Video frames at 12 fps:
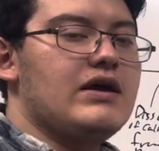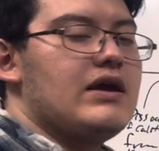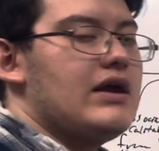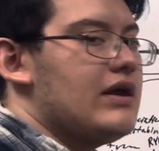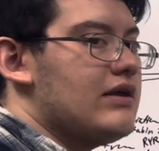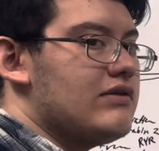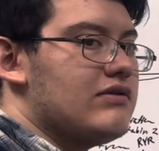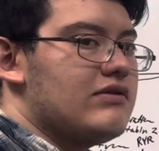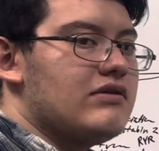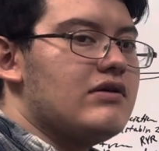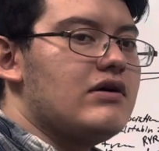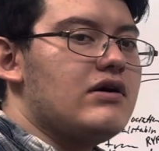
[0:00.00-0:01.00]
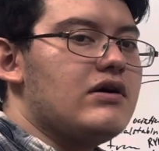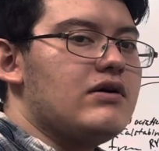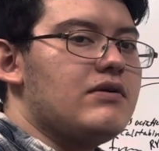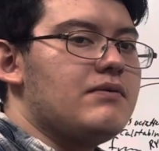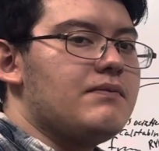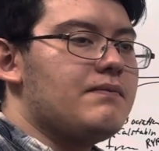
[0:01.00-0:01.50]
is
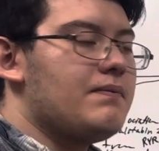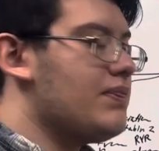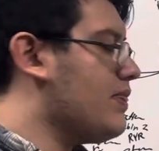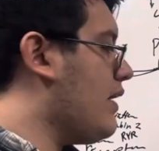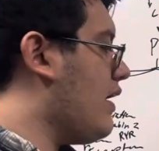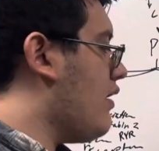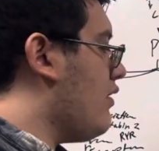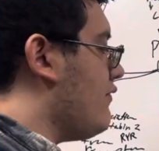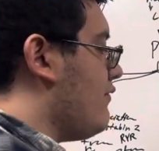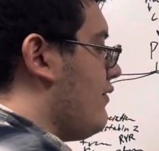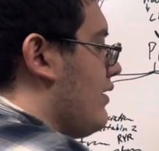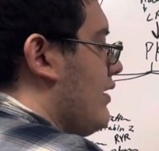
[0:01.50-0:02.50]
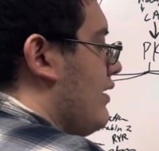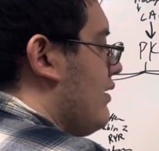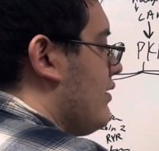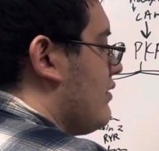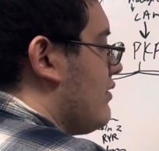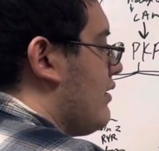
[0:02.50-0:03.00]
that off rate
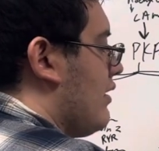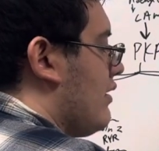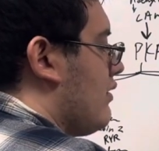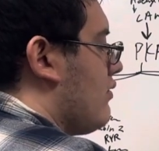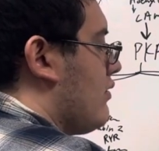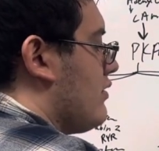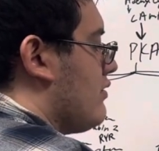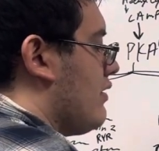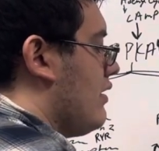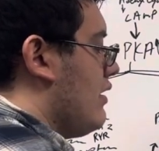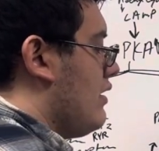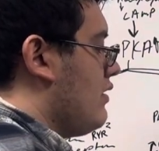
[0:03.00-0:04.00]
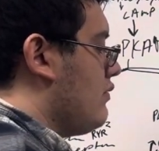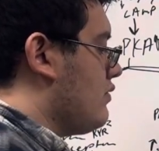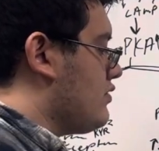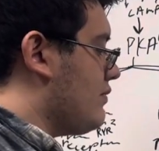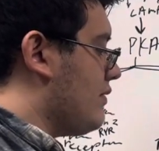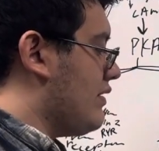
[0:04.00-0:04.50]
is increased,
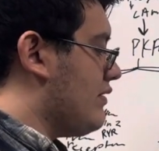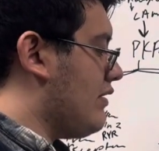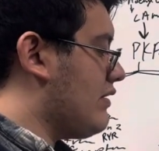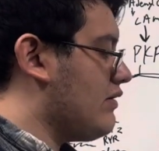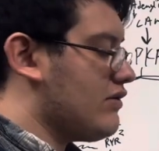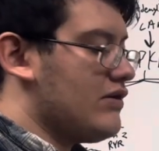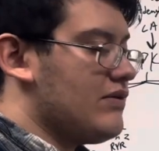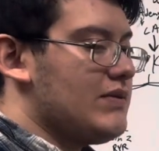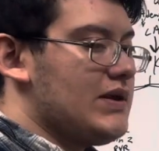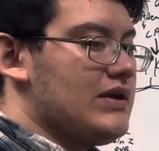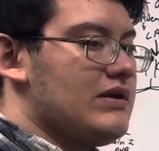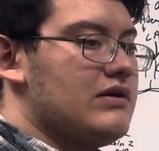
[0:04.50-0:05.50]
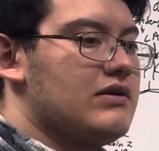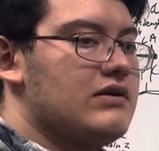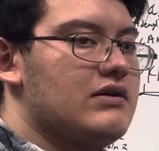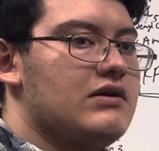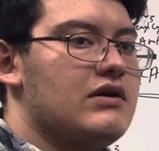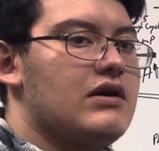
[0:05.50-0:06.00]
which means that there's going to be
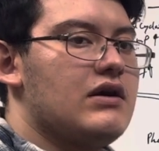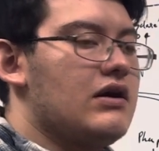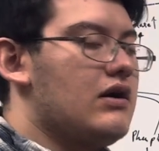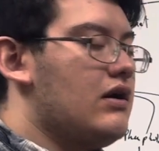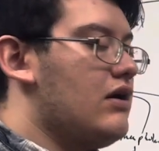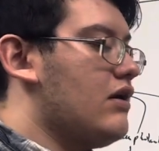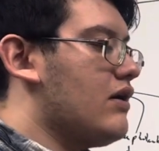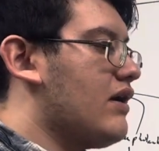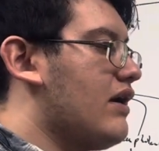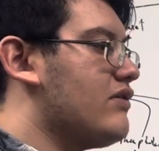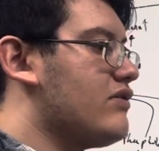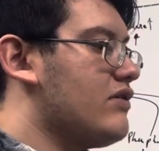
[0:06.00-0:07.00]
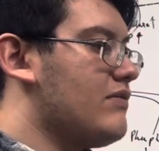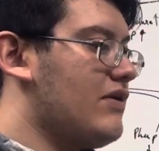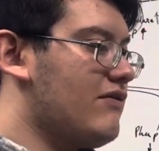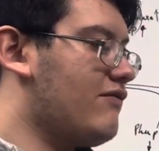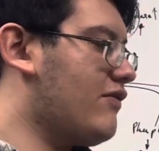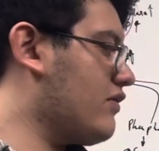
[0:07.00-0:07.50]
calcium
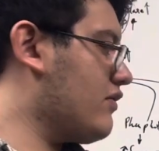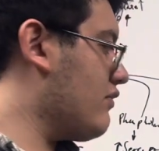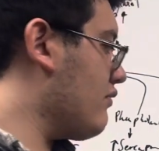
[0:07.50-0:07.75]
influx